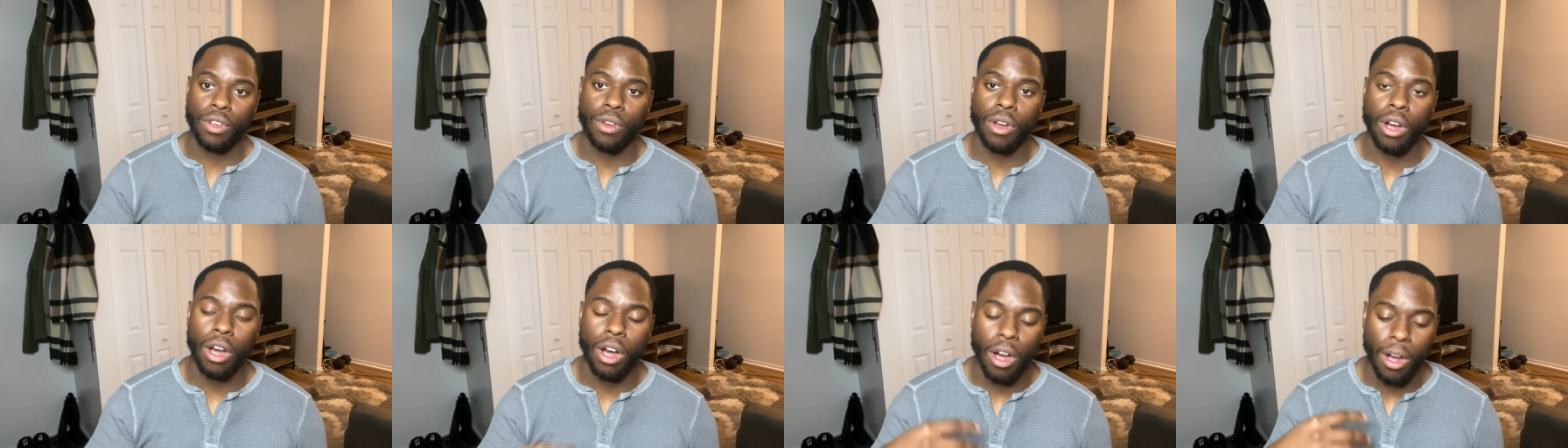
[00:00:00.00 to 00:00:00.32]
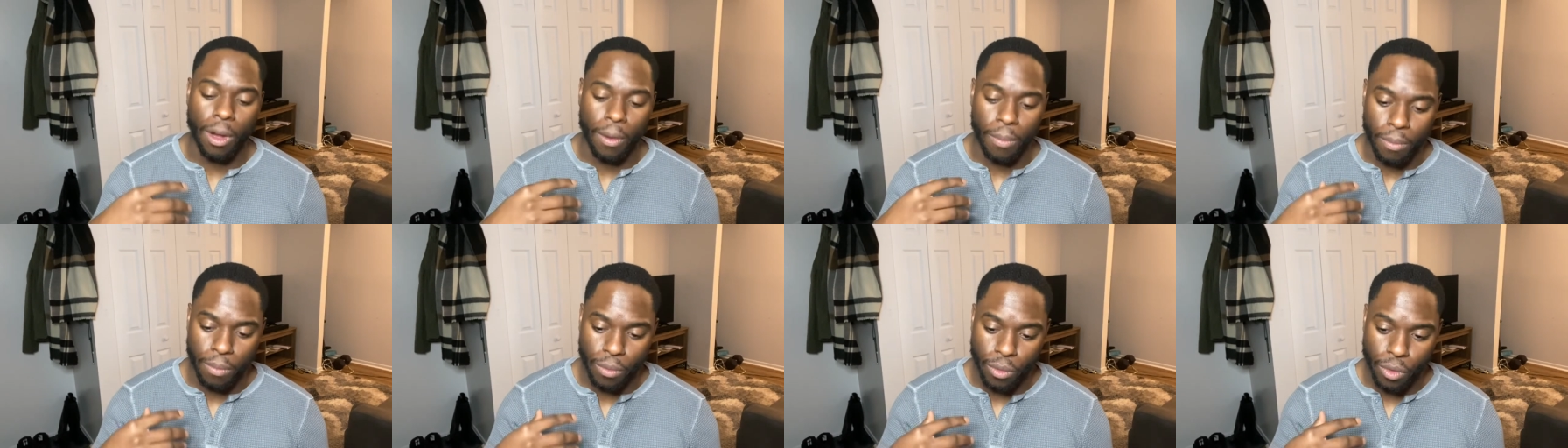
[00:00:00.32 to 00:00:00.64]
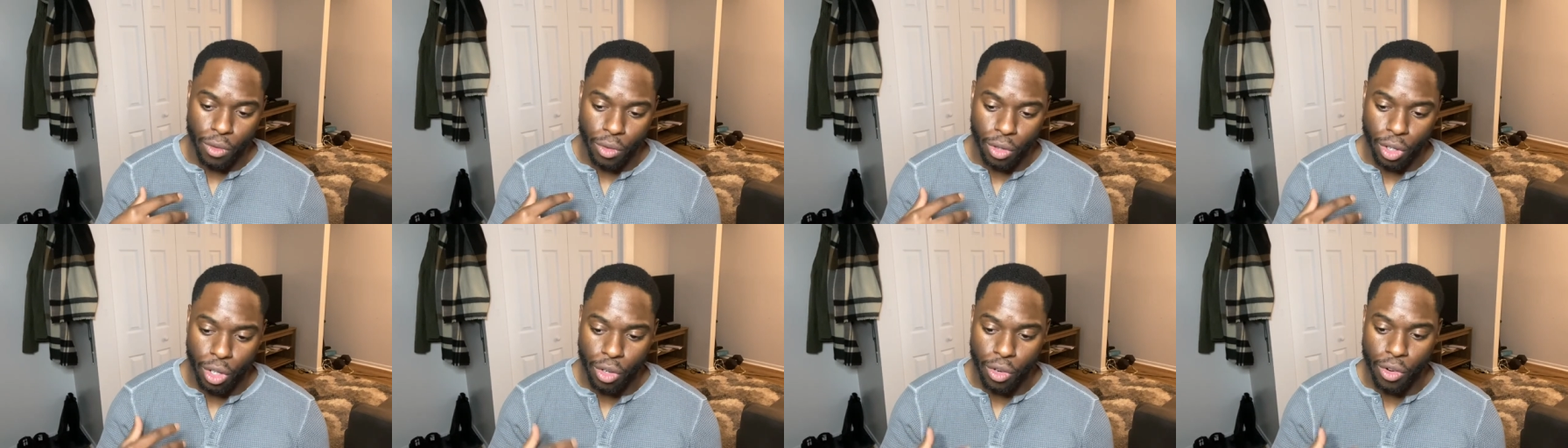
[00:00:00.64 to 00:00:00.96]
um,
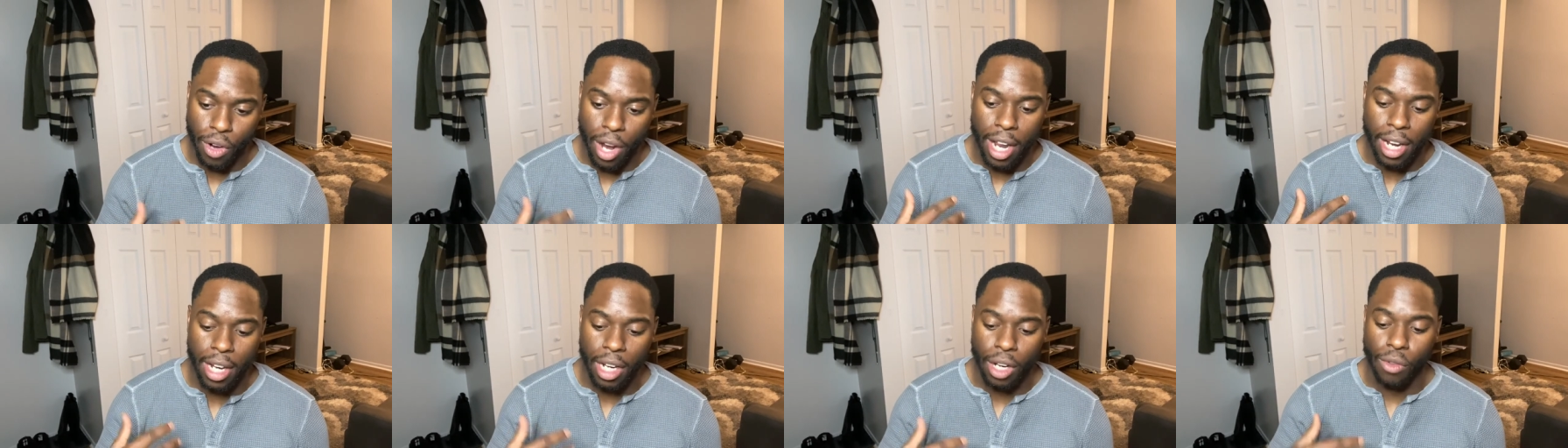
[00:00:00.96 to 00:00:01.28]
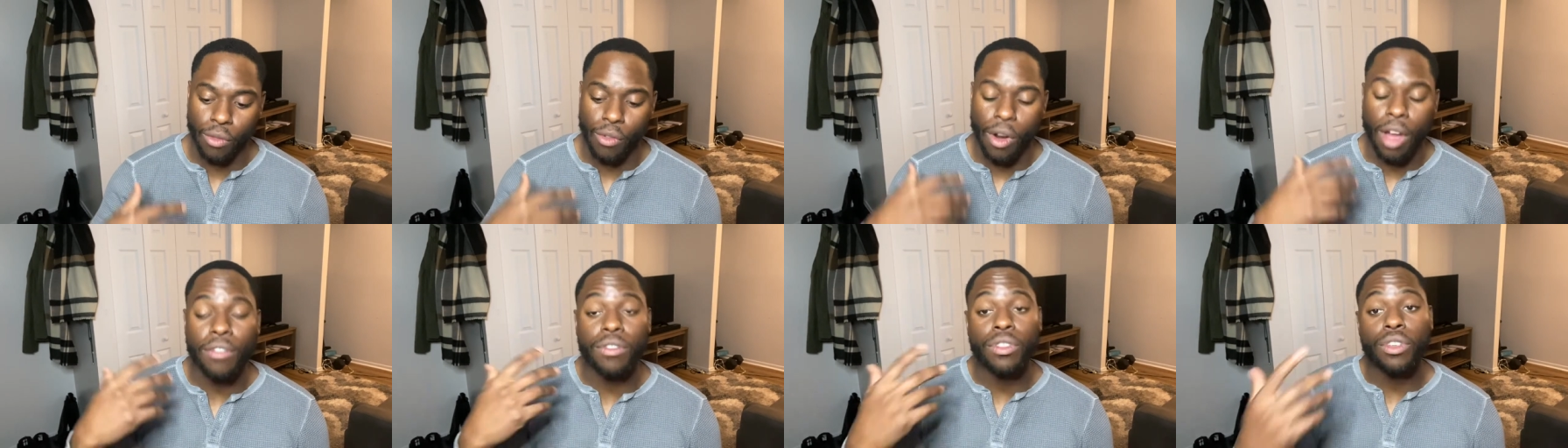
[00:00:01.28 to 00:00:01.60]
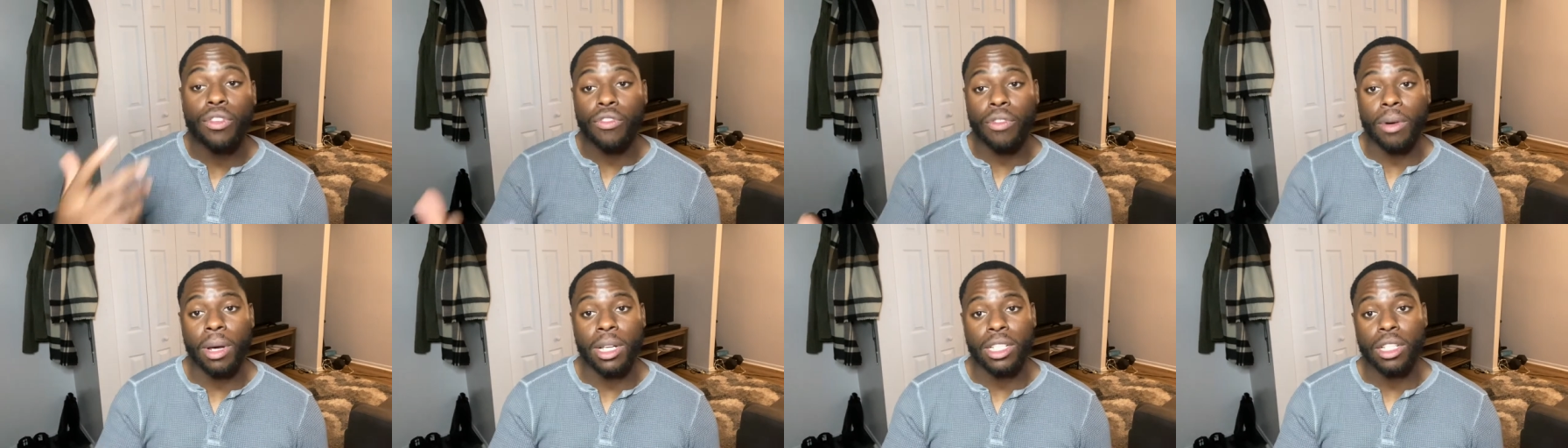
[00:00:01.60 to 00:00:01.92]
creating revenue
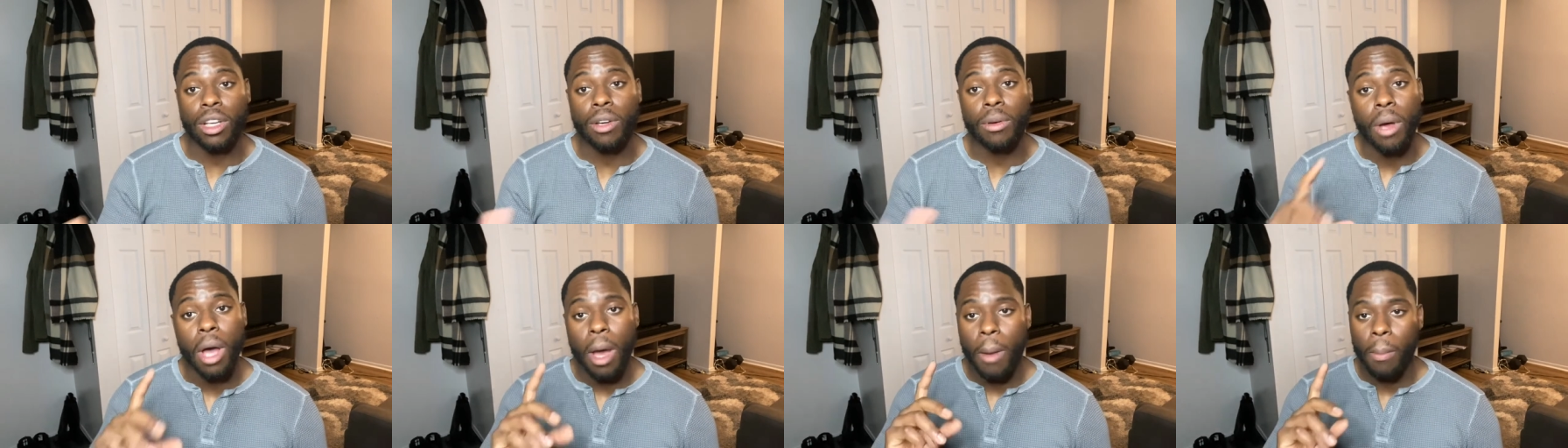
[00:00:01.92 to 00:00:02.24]
for myself?